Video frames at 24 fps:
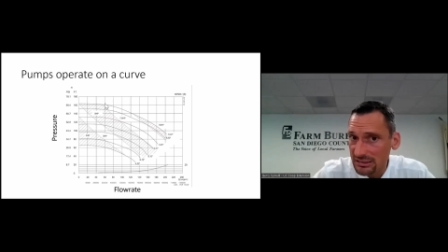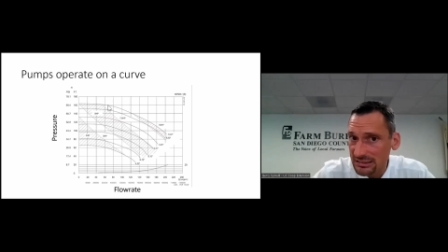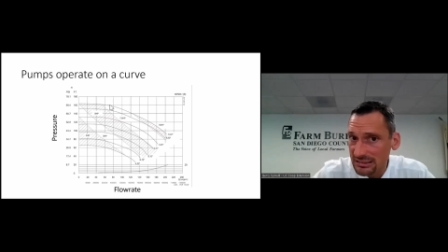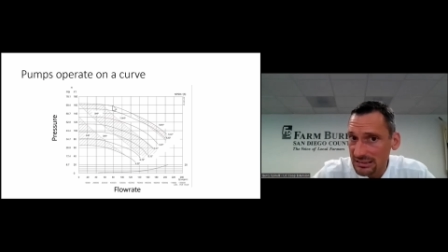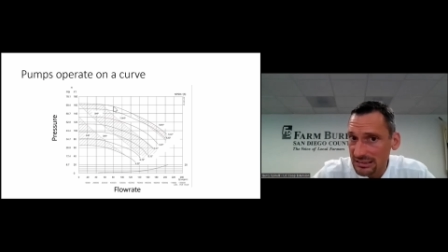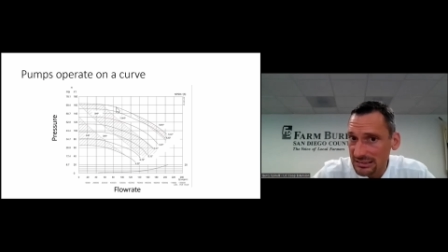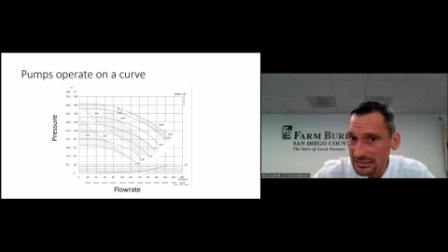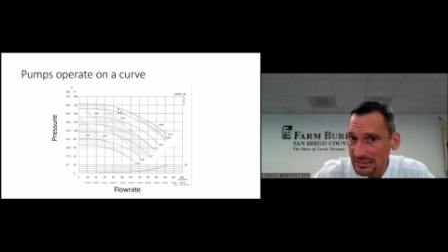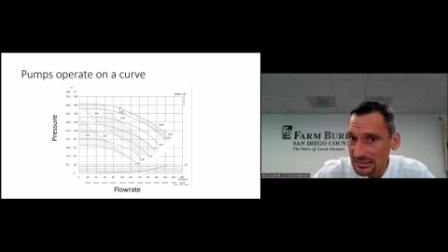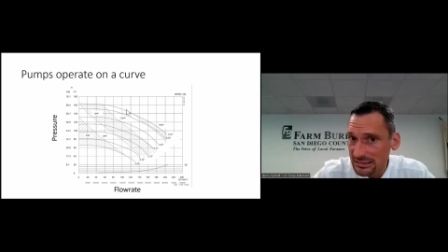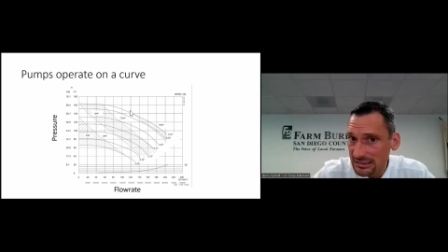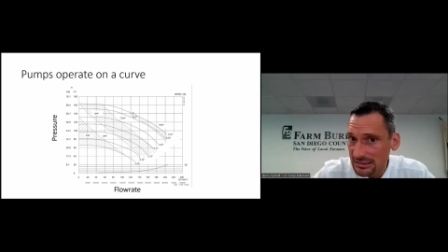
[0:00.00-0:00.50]
Is
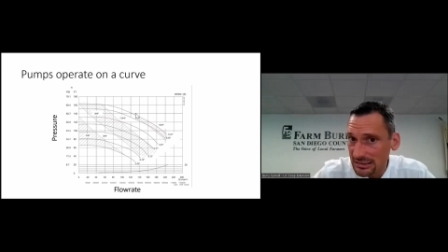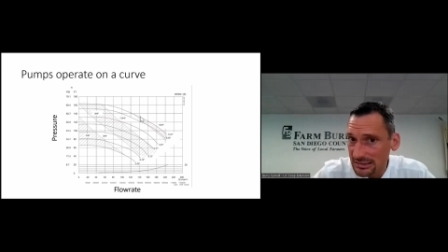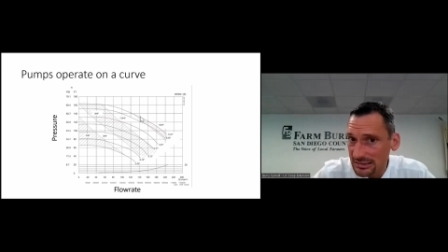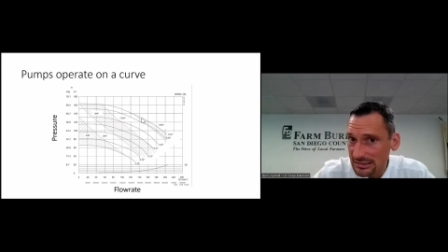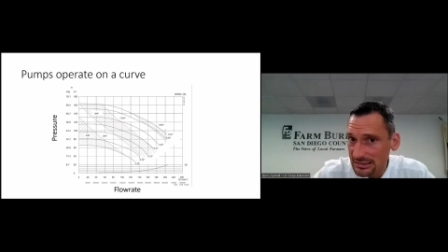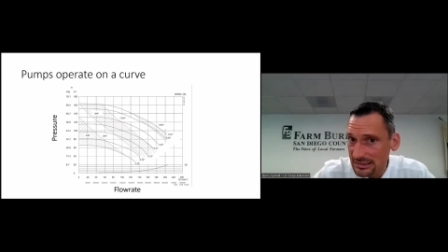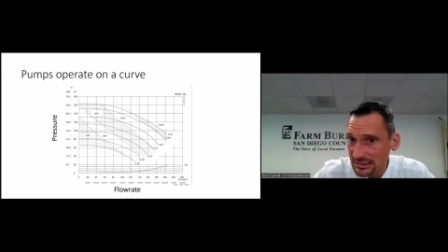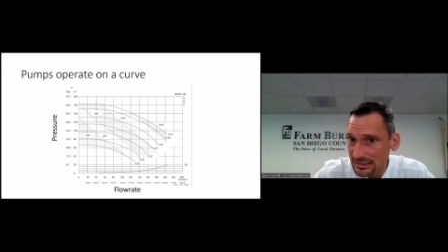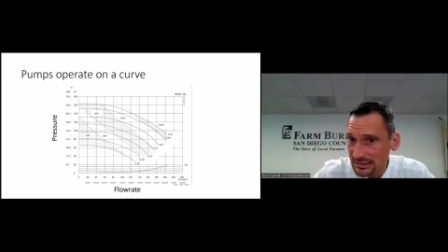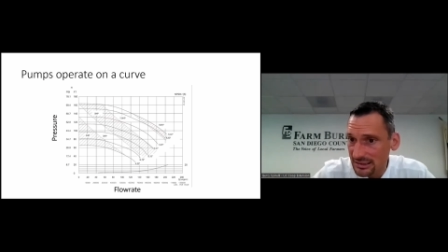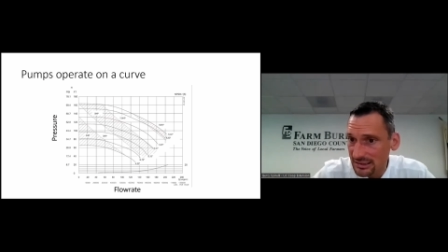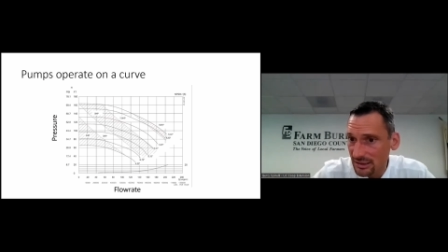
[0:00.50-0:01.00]
this
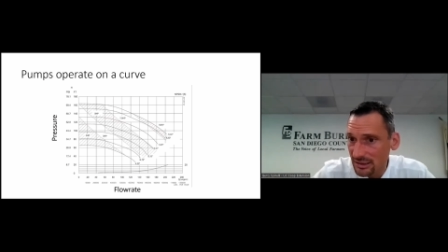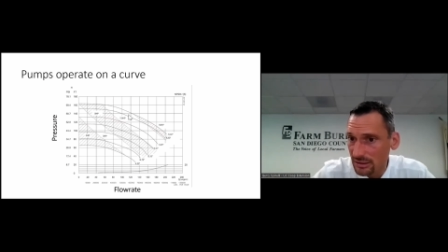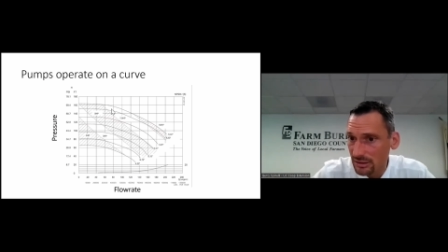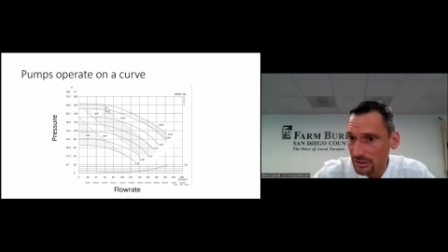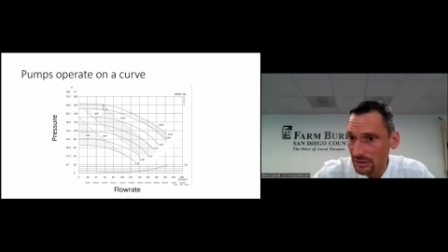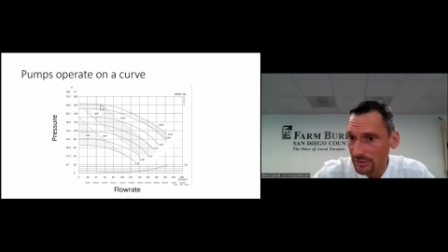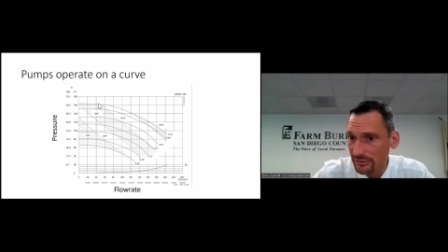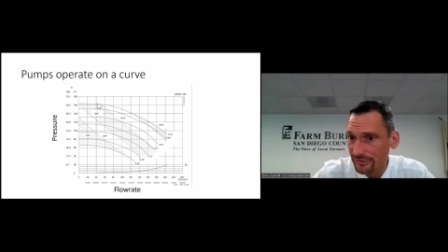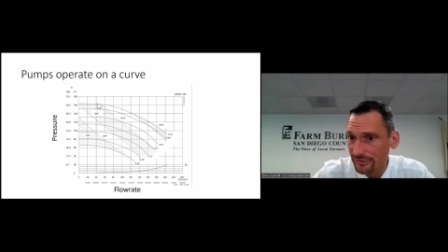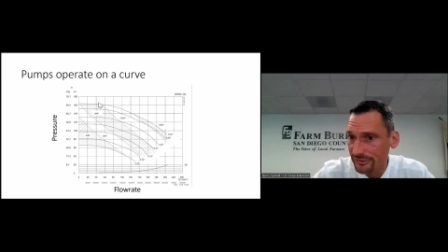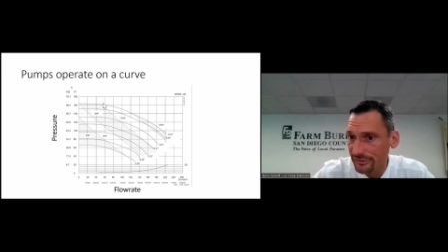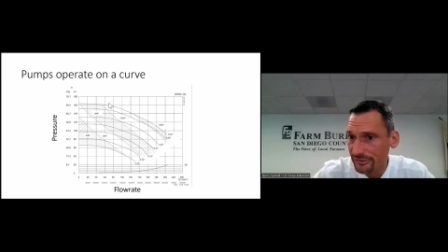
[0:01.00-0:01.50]
is this
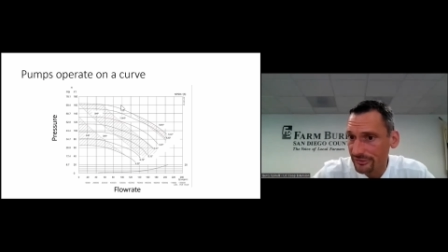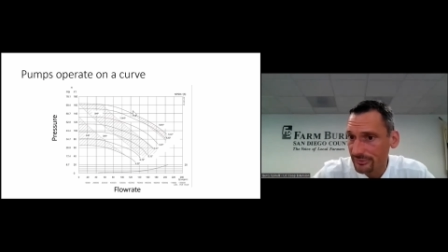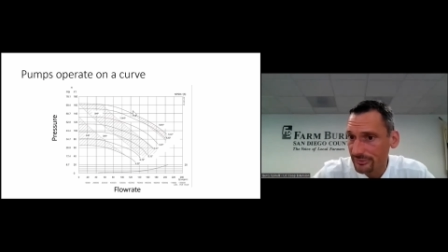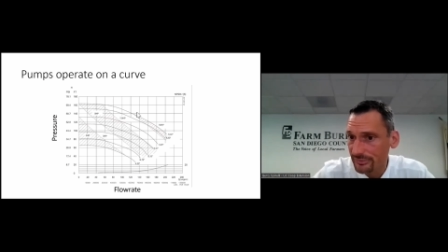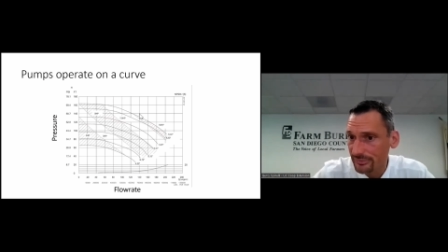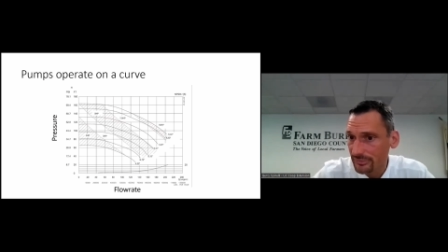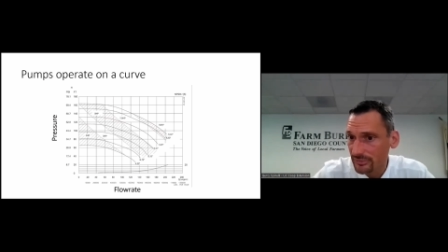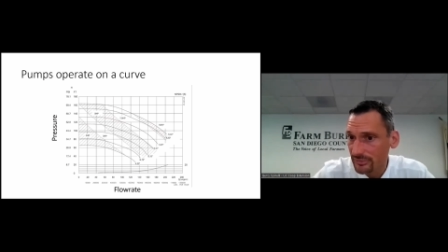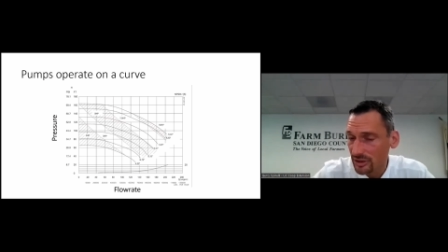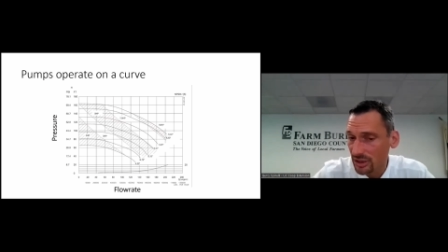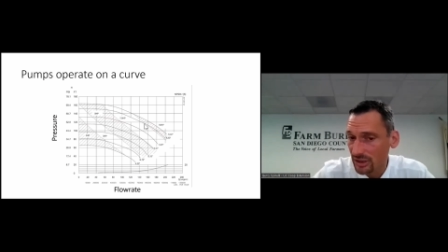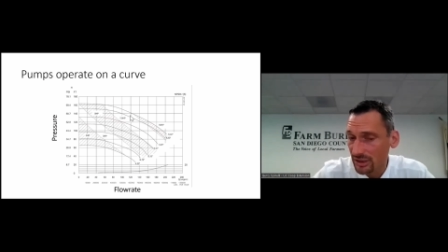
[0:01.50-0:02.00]
curve?
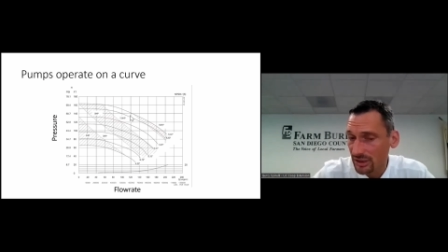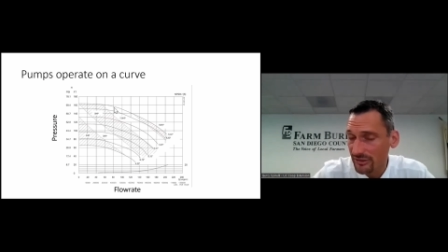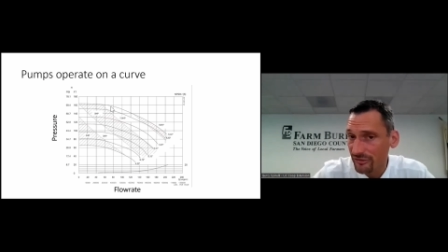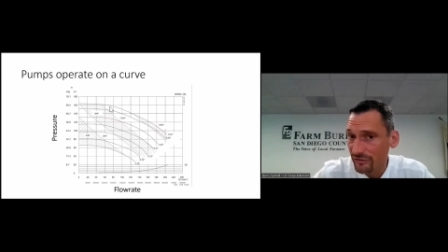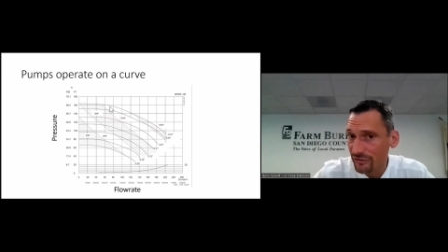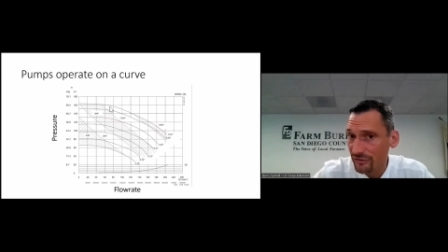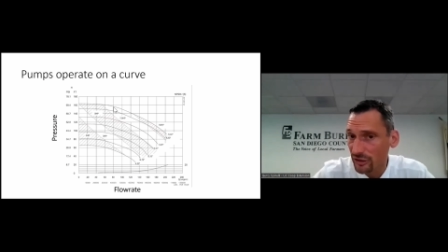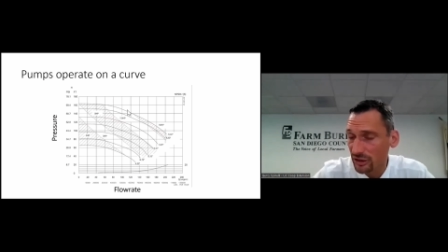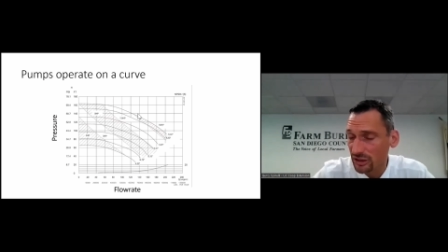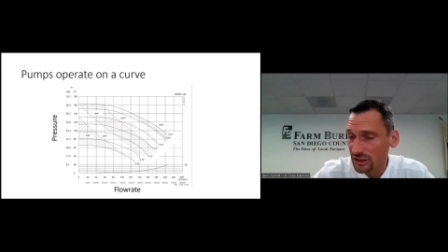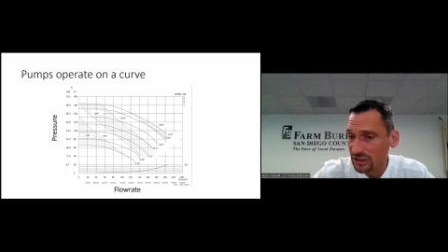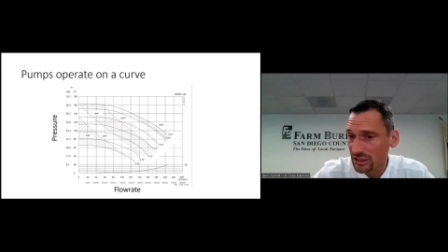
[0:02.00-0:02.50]
They're
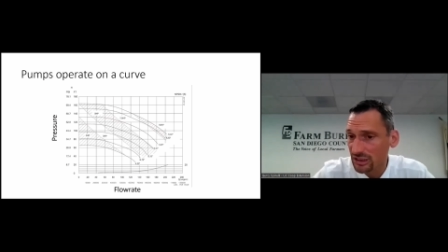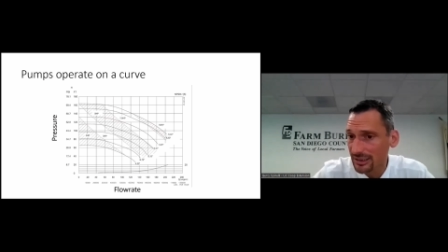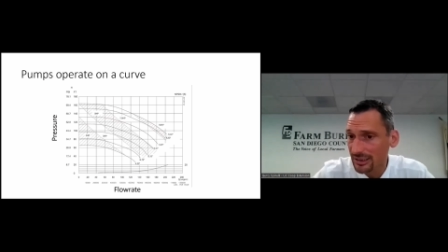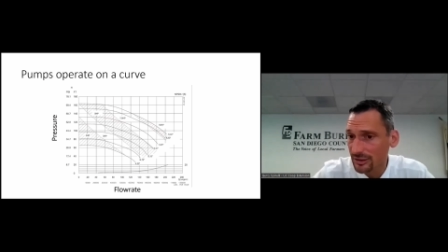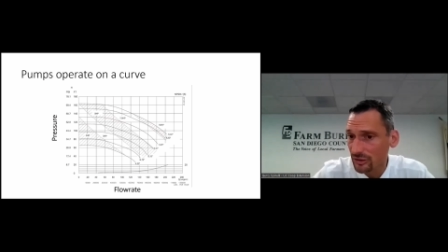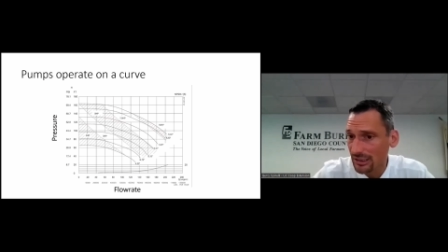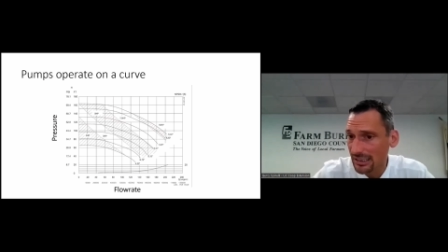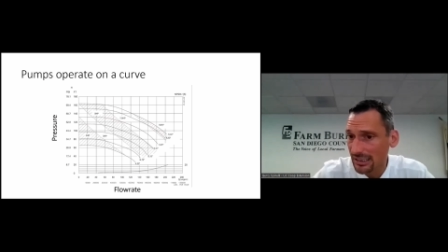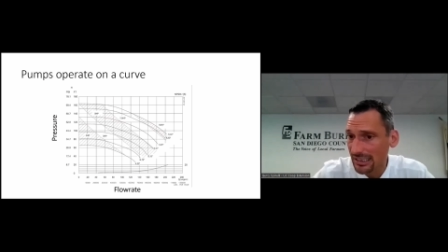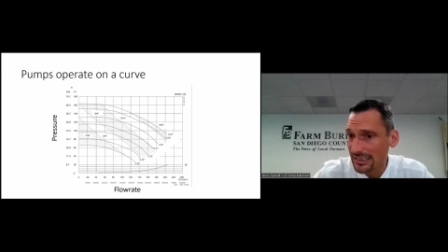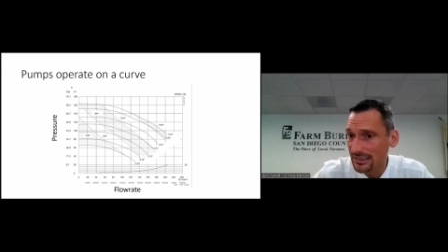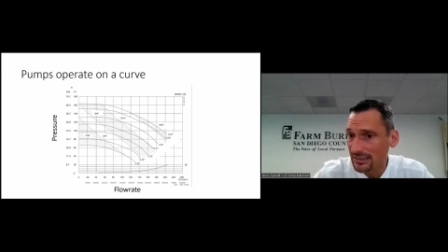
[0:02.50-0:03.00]
inversely
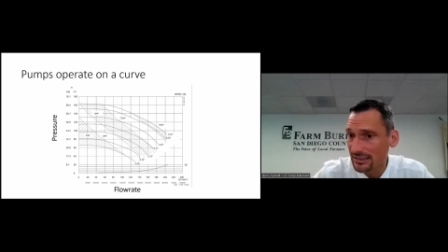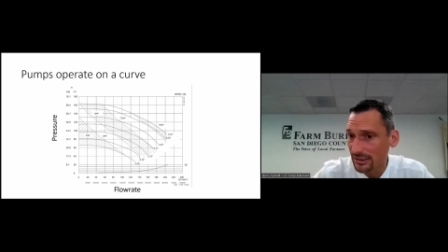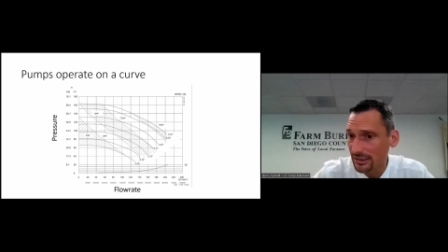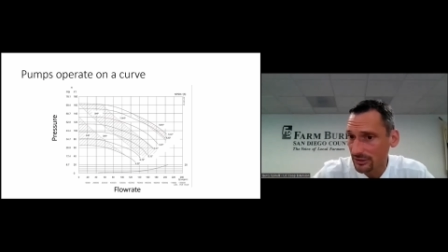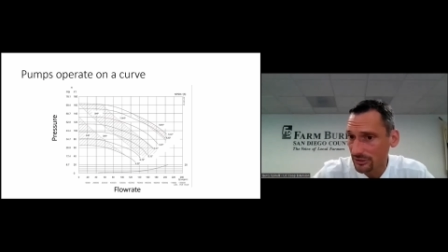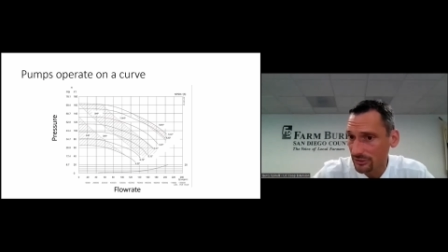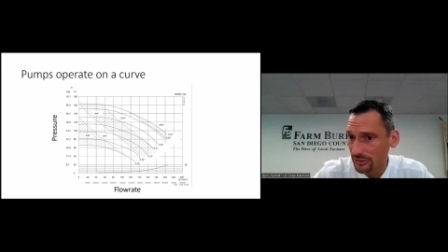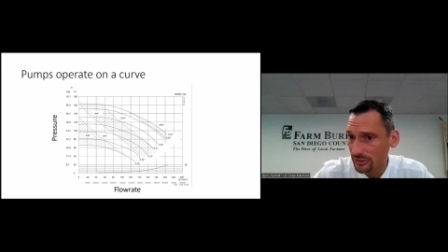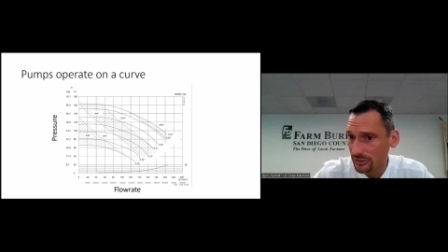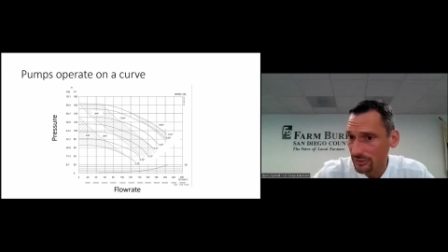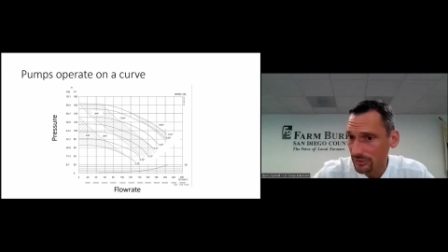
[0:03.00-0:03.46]
related,